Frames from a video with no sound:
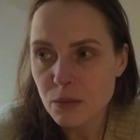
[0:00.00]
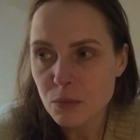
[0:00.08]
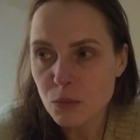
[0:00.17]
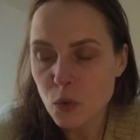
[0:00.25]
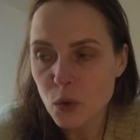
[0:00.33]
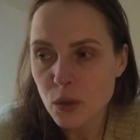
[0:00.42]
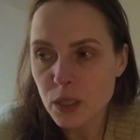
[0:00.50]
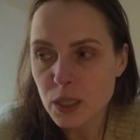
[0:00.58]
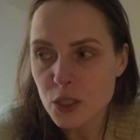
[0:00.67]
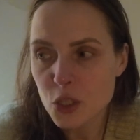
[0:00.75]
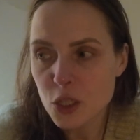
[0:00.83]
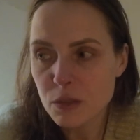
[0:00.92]
more
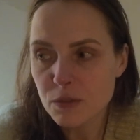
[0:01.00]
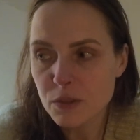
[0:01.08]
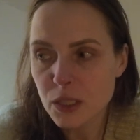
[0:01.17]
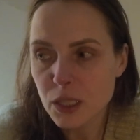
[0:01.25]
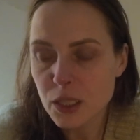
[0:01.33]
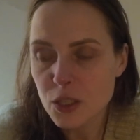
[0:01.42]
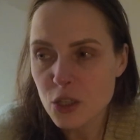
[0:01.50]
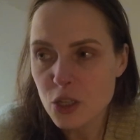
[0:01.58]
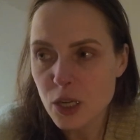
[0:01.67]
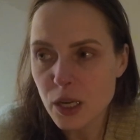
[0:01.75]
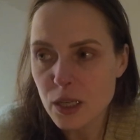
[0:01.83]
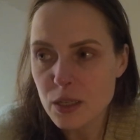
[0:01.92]
that's shifting and
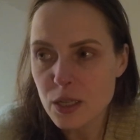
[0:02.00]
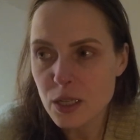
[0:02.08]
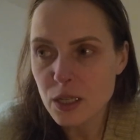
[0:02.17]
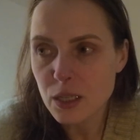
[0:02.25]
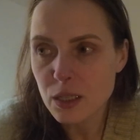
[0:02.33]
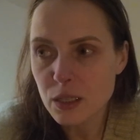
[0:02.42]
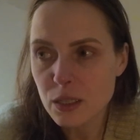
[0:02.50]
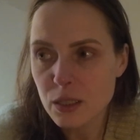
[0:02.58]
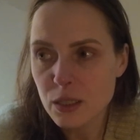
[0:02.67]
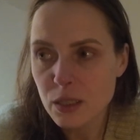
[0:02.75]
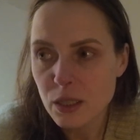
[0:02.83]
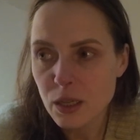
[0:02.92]
changing.
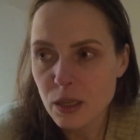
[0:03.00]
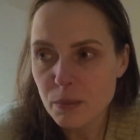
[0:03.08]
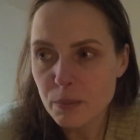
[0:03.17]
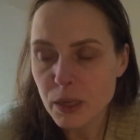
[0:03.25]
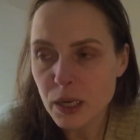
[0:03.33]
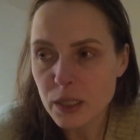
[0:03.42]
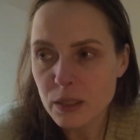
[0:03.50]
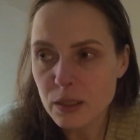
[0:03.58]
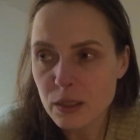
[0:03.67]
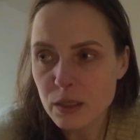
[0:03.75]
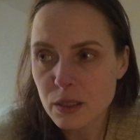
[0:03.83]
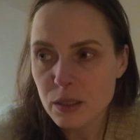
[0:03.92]
But
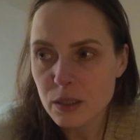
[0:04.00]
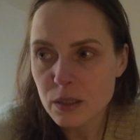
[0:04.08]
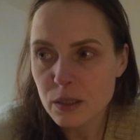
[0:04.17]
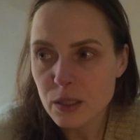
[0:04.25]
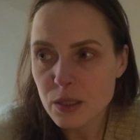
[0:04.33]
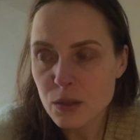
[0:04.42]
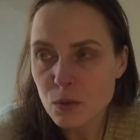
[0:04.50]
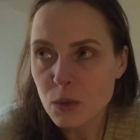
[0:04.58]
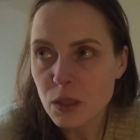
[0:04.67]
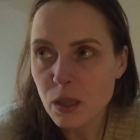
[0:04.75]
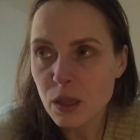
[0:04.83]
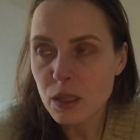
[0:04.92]
there's
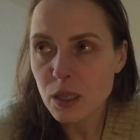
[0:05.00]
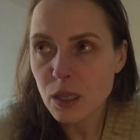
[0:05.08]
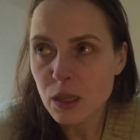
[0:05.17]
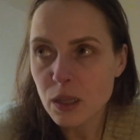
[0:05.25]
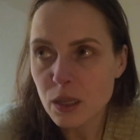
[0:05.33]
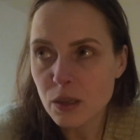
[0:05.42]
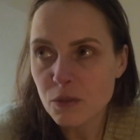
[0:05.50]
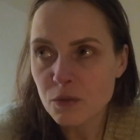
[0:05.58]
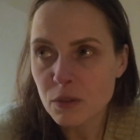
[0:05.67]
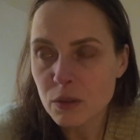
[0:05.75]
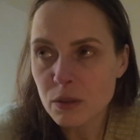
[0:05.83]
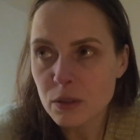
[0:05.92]
one thing that I've
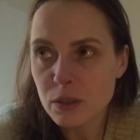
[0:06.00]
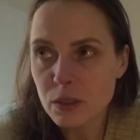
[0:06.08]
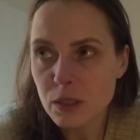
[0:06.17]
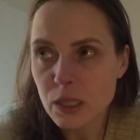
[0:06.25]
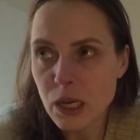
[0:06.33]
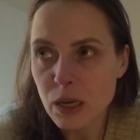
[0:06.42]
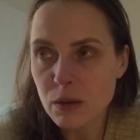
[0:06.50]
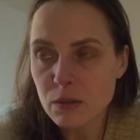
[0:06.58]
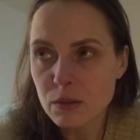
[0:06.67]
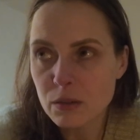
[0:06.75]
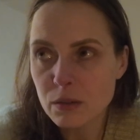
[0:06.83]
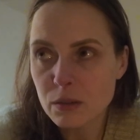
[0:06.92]
learned now